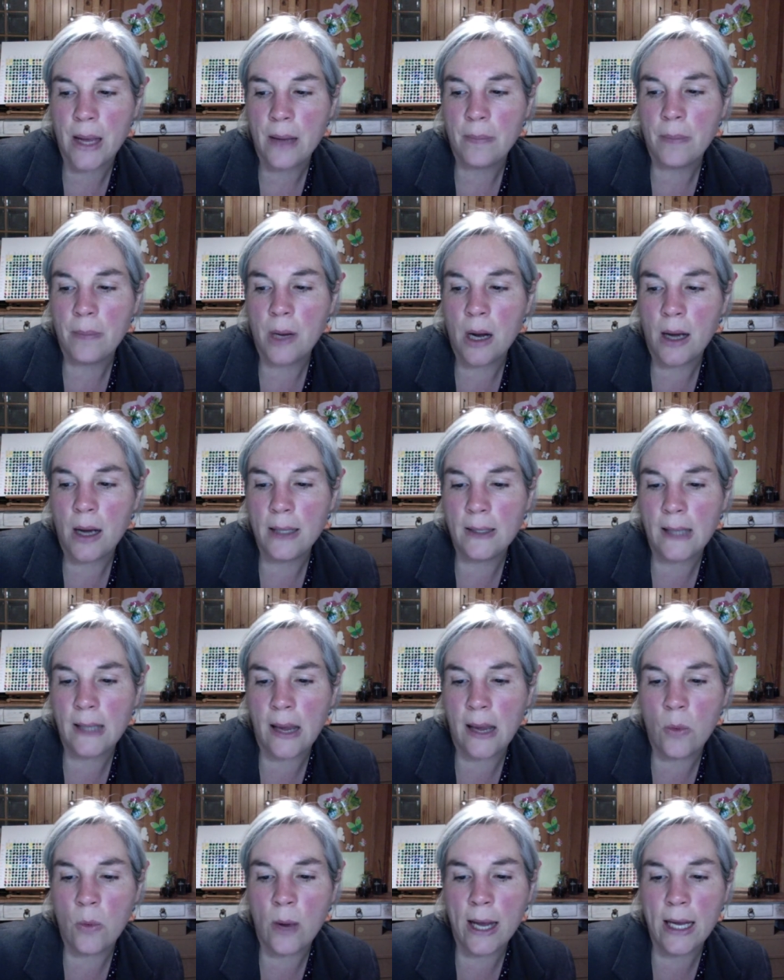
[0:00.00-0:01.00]
But I
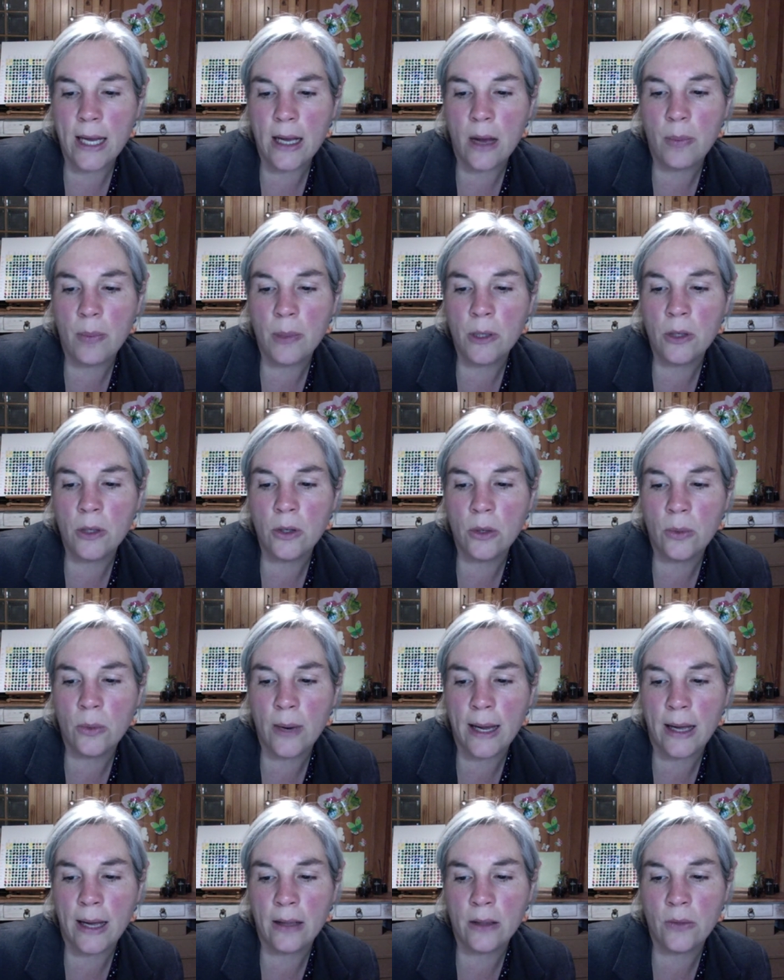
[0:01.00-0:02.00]
say, wake up and look
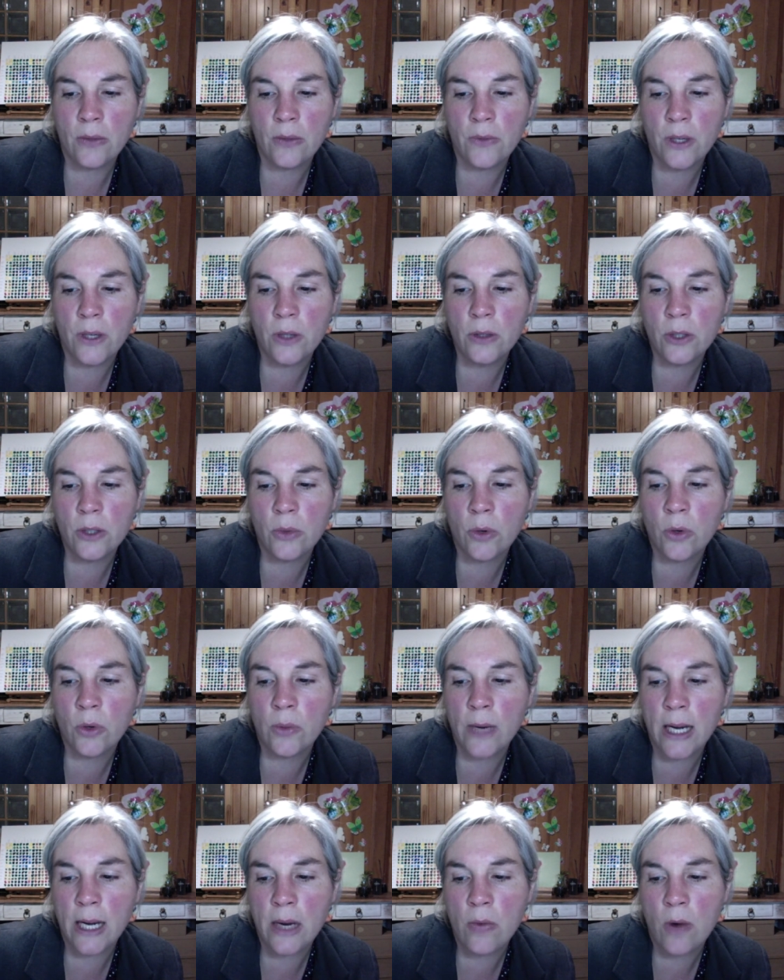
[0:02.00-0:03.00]
around. The fields are
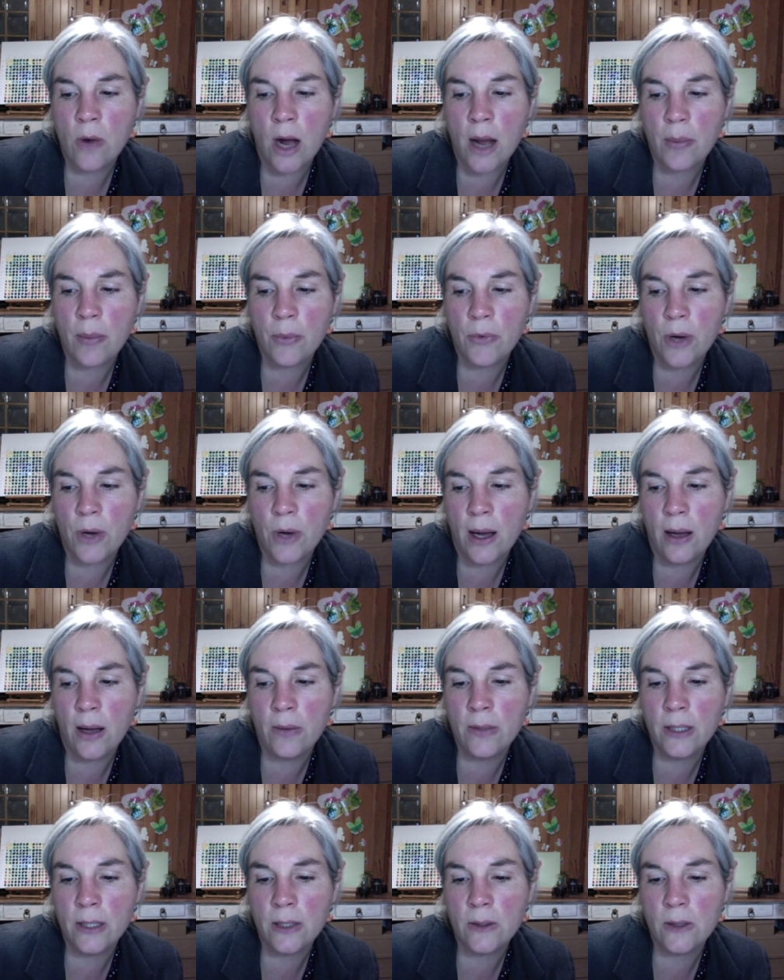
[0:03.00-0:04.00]
already ripe for
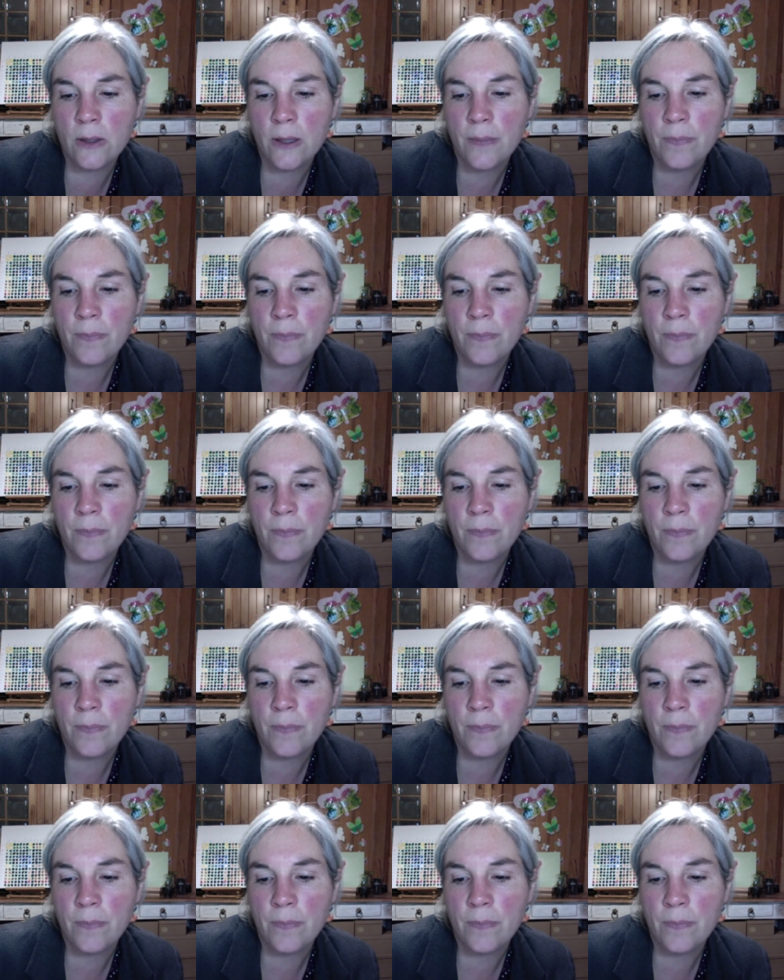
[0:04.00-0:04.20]
harvest.